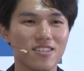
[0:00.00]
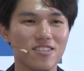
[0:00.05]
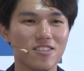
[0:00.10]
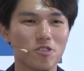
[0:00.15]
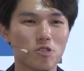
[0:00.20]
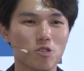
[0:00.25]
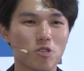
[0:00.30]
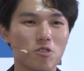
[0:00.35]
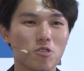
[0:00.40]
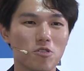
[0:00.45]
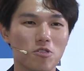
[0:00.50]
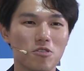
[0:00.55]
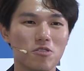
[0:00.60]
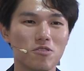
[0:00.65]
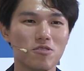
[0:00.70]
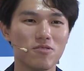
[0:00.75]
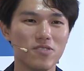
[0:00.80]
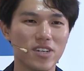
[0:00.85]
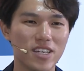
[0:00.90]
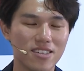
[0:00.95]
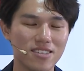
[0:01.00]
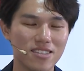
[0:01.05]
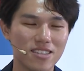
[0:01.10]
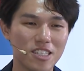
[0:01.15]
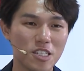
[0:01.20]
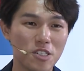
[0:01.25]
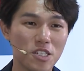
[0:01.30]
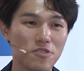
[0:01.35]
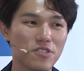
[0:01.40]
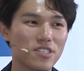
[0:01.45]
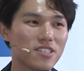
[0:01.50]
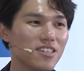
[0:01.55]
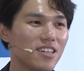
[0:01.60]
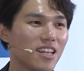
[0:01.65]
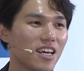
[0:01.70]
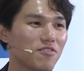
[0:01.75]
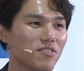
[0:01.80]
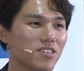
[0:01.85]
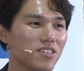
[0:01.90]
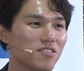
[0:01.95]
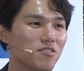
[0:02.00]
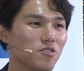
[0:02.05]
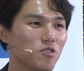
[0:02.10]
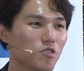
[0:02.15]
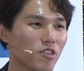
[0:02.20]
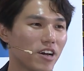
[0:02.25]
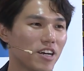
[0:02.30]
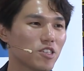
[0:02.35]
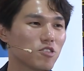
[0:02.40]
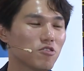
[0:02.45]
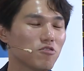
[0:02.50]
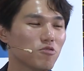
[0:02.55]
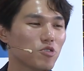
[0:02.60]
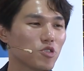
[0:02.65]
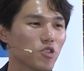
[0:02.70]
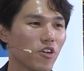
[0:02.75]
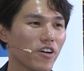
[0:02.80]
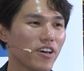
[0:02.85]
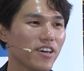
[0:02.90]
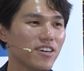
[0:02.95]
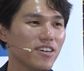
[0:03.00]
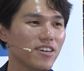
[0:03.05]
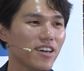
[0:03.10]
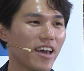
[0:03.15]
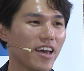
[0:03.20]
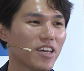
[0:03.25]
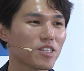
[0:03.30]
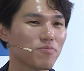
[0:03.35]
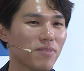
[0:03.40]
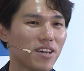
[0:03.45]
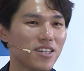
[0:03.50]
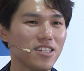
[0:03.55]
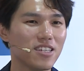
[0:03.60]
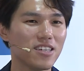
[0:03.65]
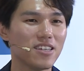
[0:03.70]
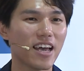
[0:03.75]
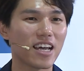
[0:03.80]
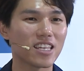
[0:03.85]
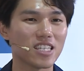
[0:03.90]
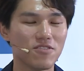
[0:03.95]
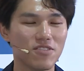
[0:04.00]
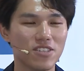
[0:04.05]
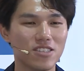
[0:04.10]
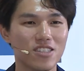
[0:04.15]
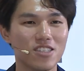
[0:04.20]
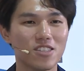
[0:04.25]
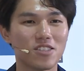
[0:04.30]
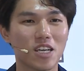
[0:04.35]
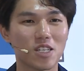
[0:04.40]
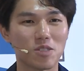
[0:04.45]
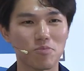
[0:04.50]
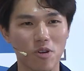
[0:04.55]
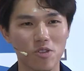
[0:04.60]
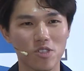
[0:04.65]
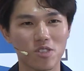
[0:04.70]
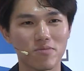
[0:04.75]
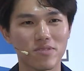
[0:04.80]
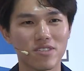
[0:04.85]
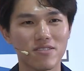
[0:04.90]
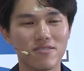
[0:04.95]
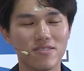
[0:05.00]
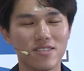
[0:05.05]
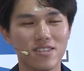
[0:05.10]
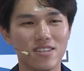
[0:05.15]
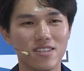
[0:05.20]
so in the university level, try to join as many activities as possible.